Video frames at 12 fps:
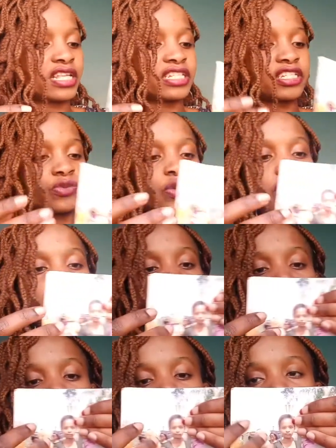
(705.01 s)
That is why
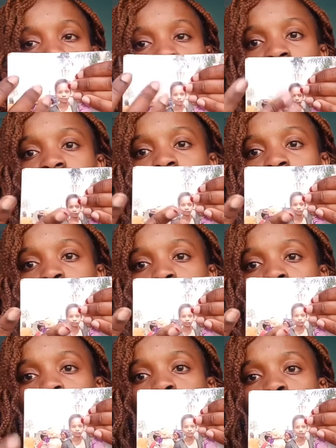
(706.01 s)
you see the curls
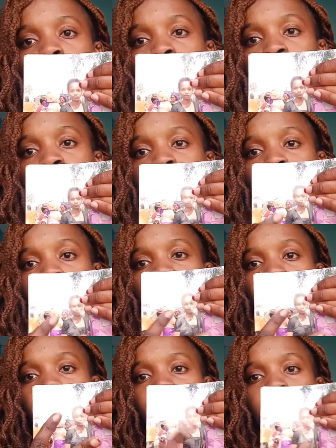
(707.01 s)
were off
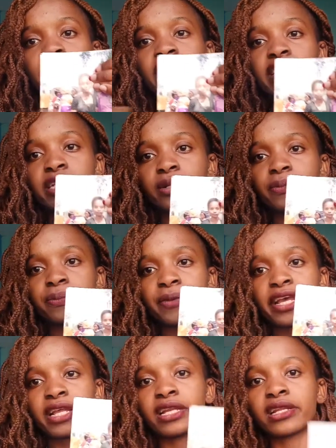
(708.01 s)
and I look a little
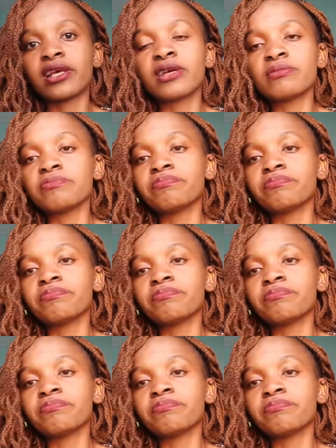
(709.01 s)
pale.